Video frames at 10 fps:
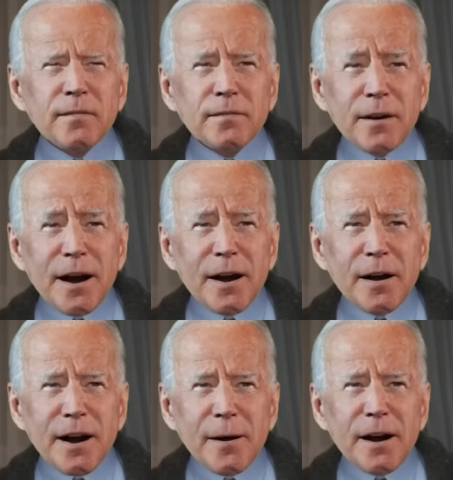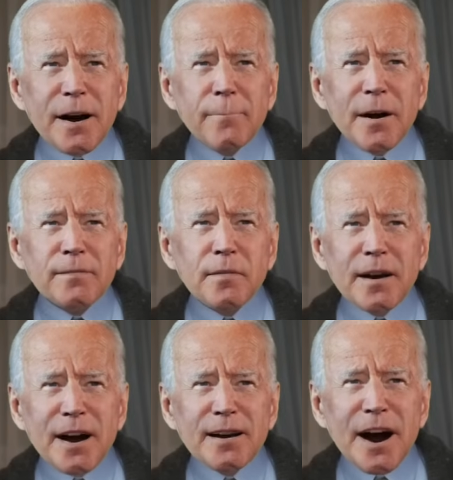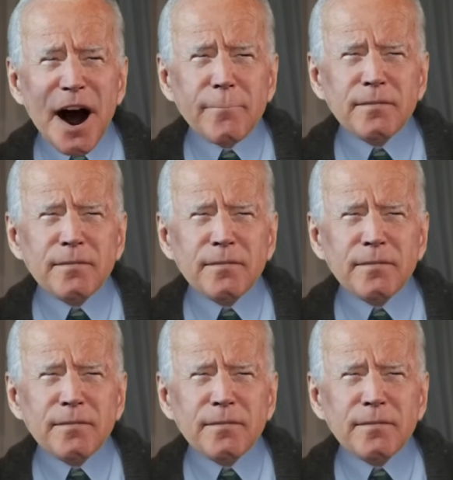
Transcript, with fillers: Hey, I I'm, I'm gonna take a nap.